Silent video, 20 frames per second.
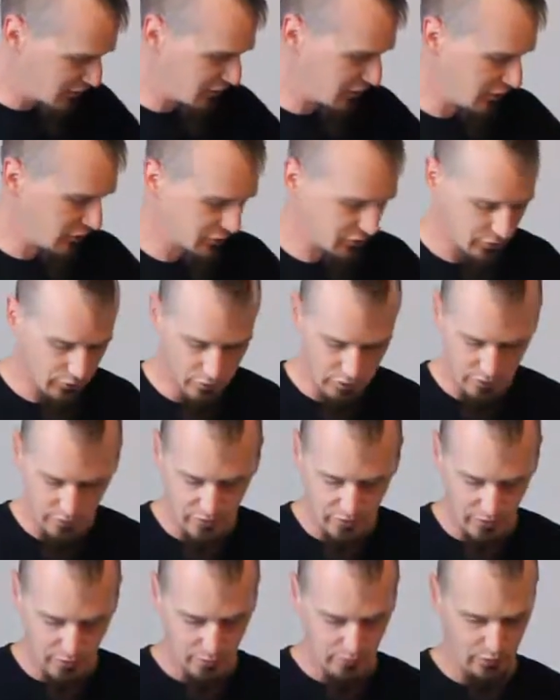She also hooked
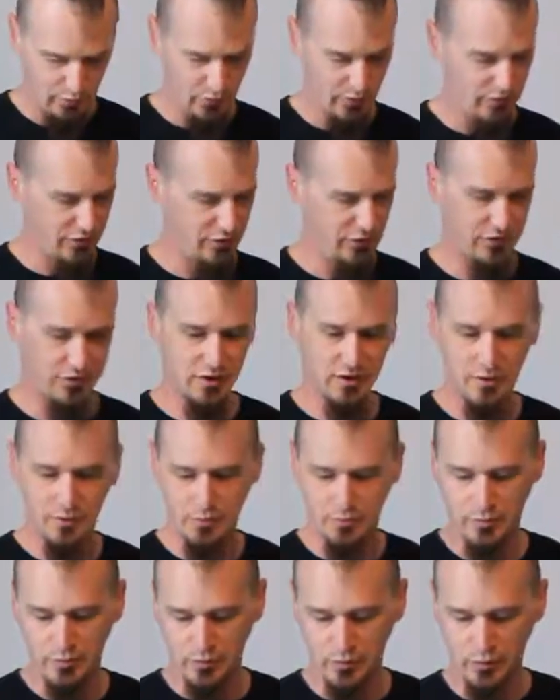me up with
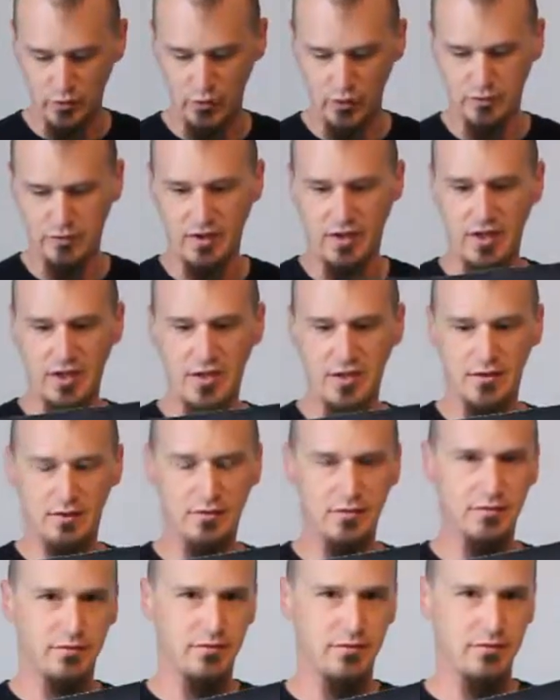some Revive
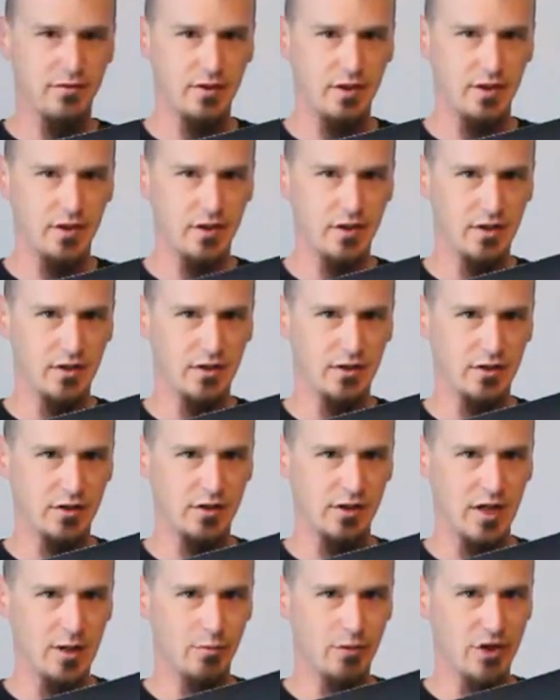
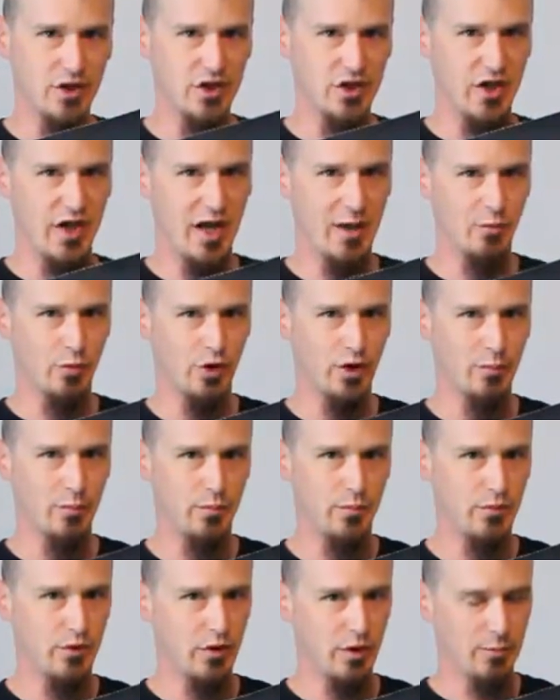collaboration Amgrip
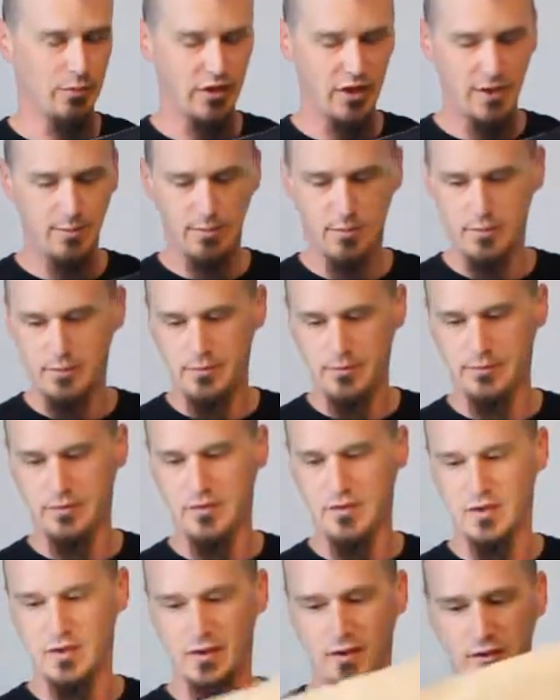grip tape.
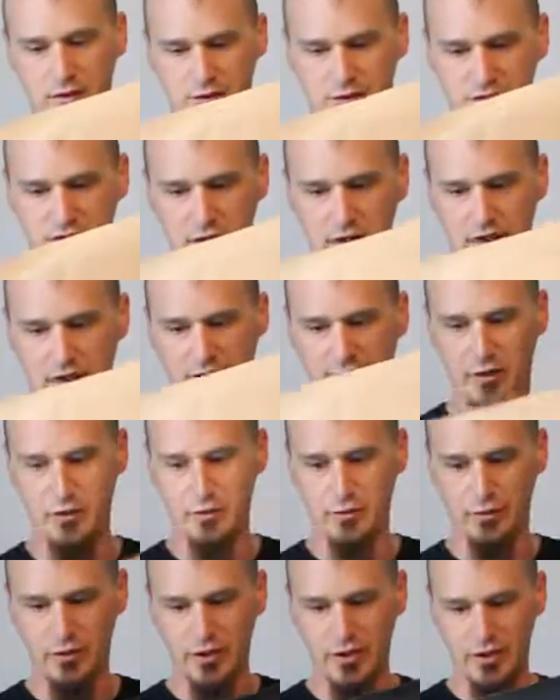You'll see the
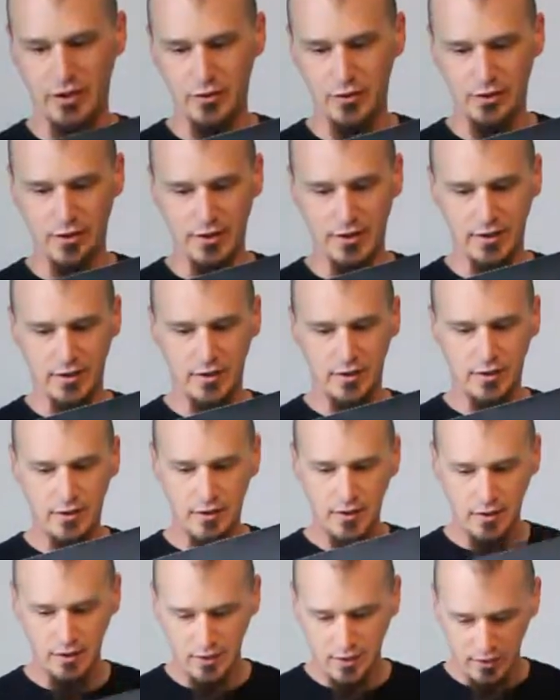cutout when I do it later.
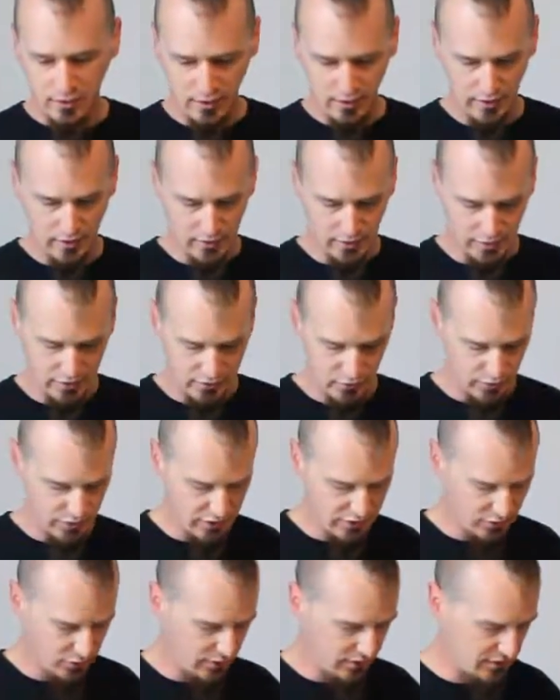It's
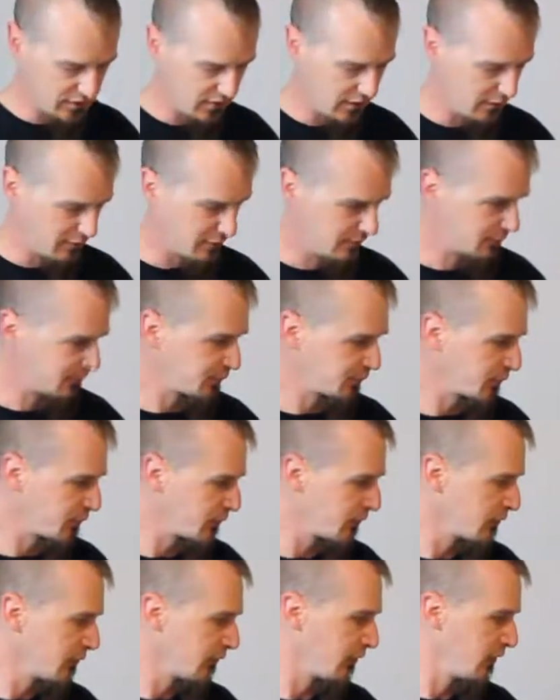pretty sweet stuff.
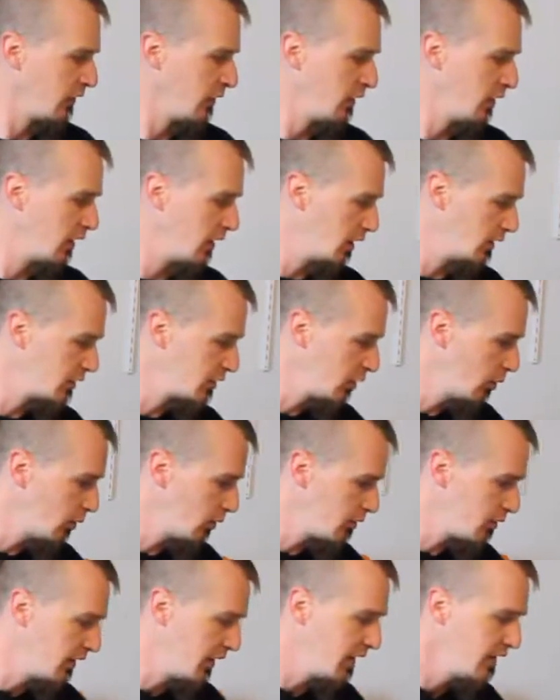To go
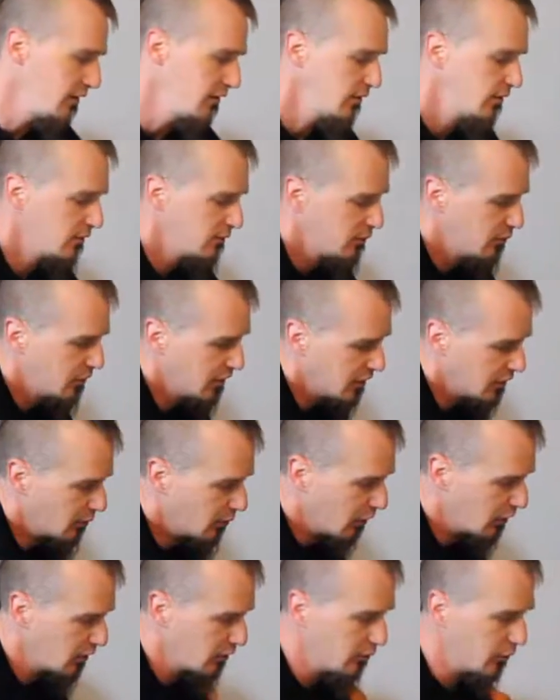with that, being a
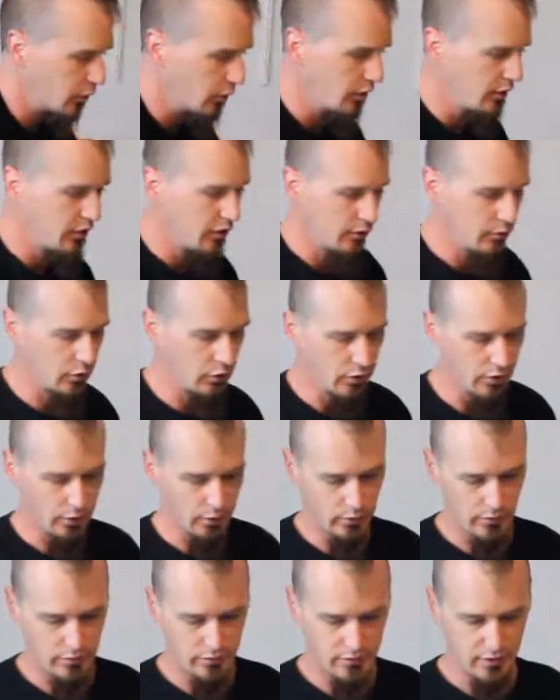Mullen board, I'm going
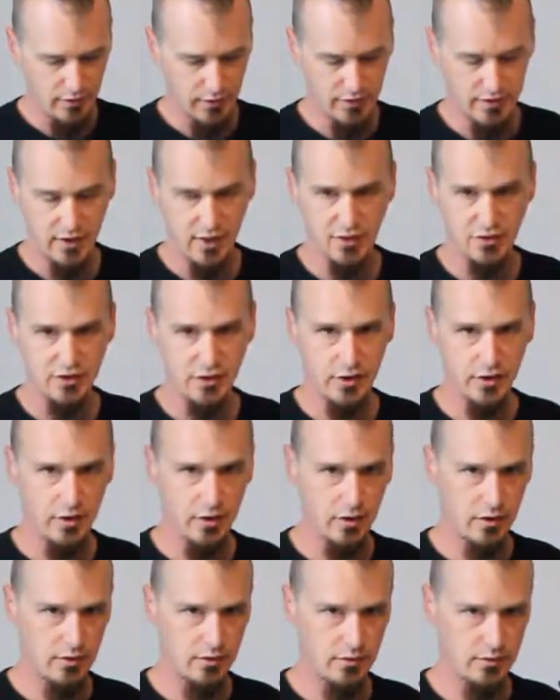with the Tensor
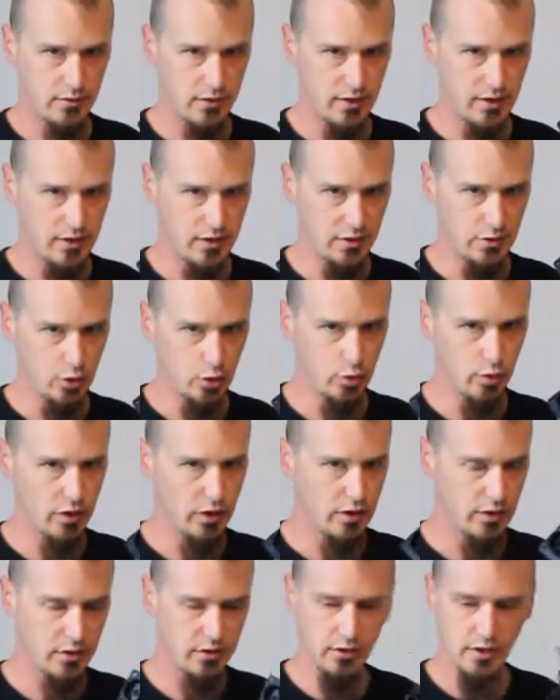
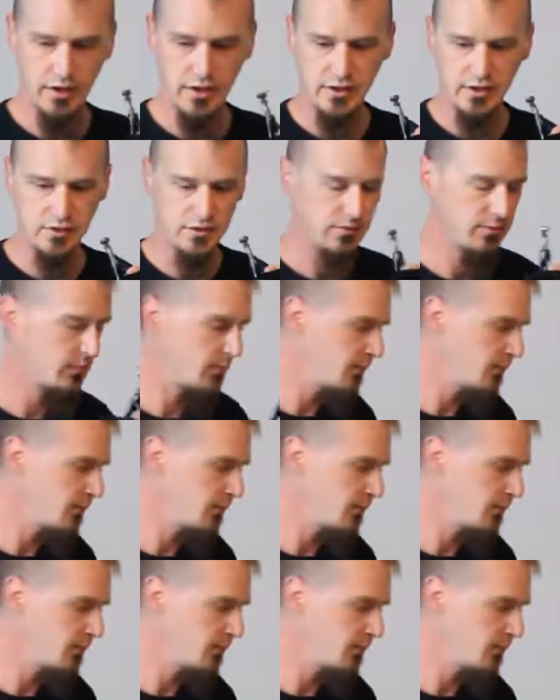Uber lights.